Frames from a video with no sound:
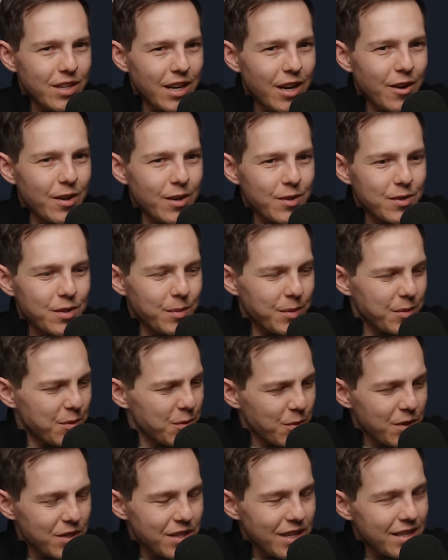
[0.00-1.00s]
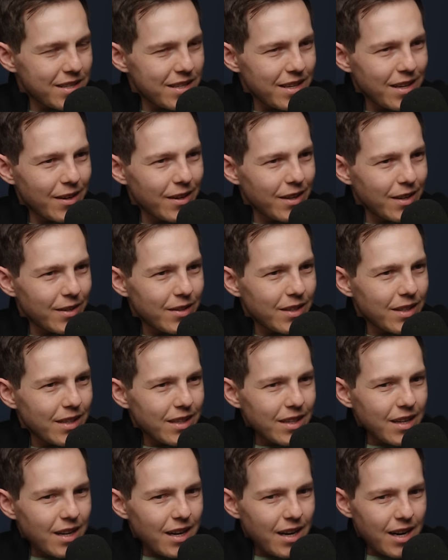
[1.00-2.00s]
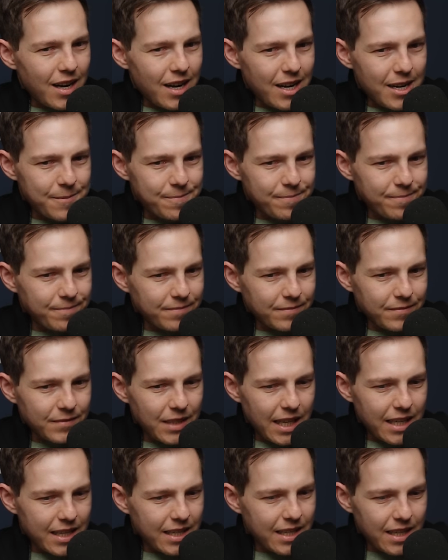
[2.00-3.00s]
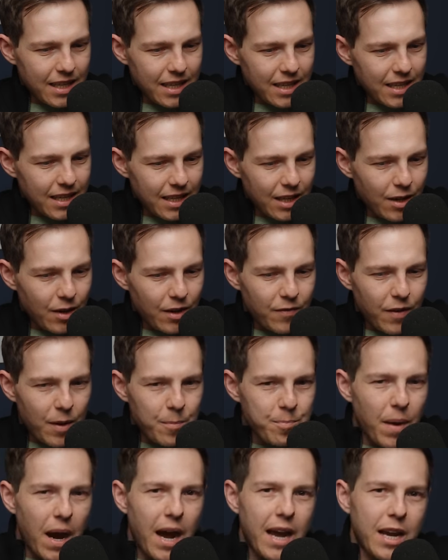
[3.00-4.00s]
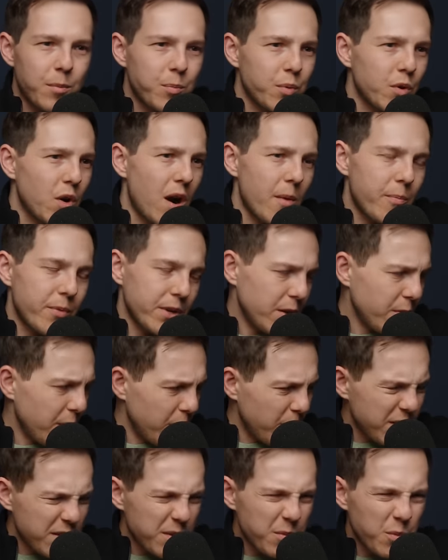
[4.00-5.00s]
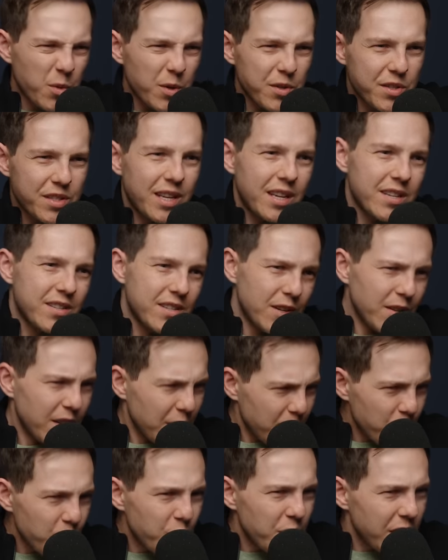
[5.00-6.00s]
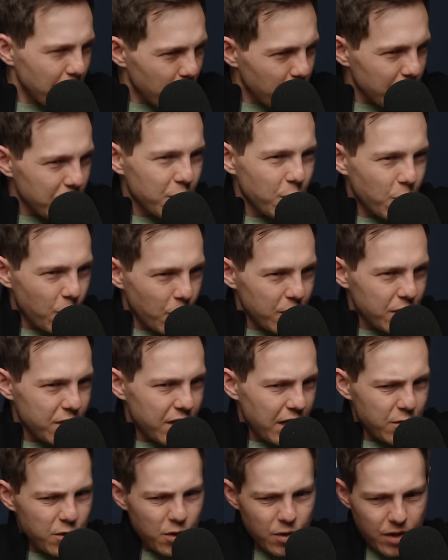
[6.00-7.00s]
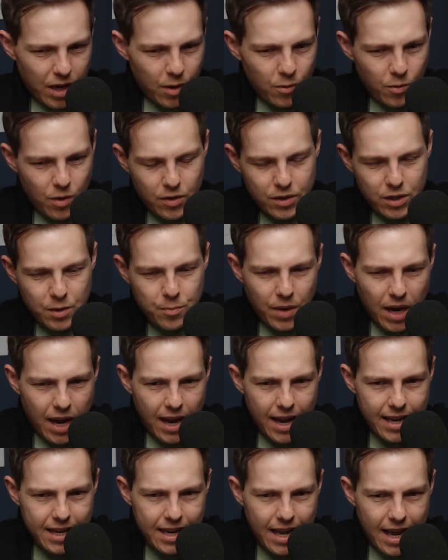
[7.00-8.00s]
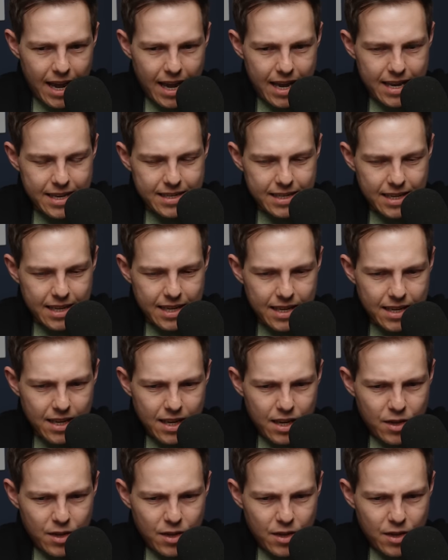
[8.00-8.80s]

scenarios and what's the worst case scenario? Um, like, you know, if I'm buying a property, okay, what's the worst case scenario? Like, really, what's the worst case? Okay, well, you buy it and uh,